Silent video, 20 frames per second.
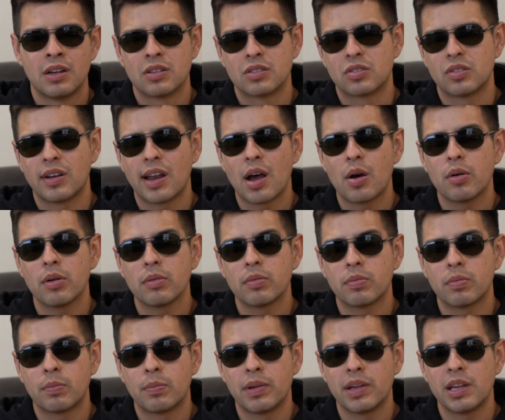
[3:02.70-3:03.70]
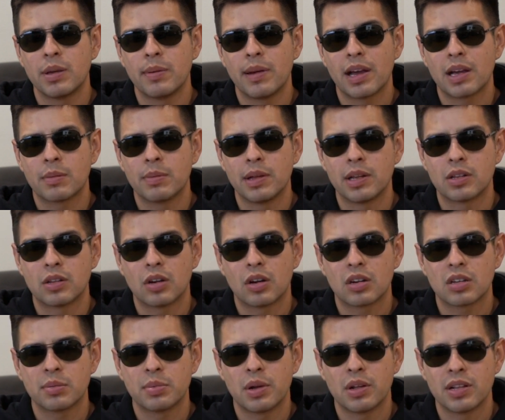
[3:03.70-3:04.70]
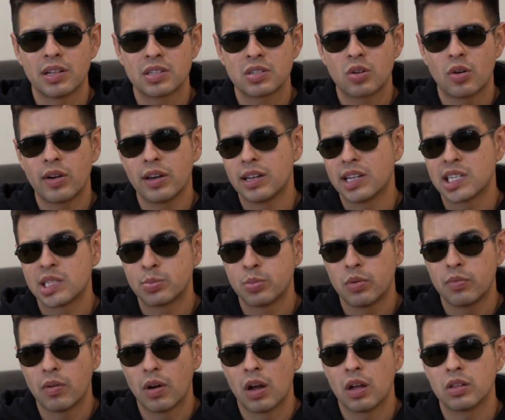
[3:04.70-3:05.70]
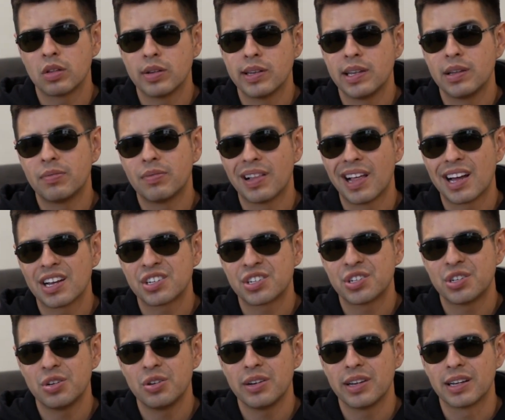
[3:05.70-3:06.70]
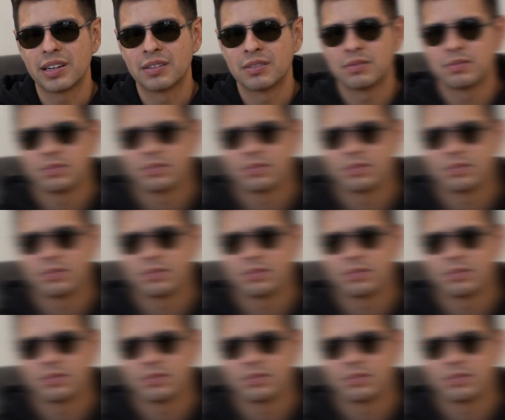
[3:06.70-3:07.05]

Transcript: So now with piggyback being talked about, let's go ahead and let's move on to the flash tuning.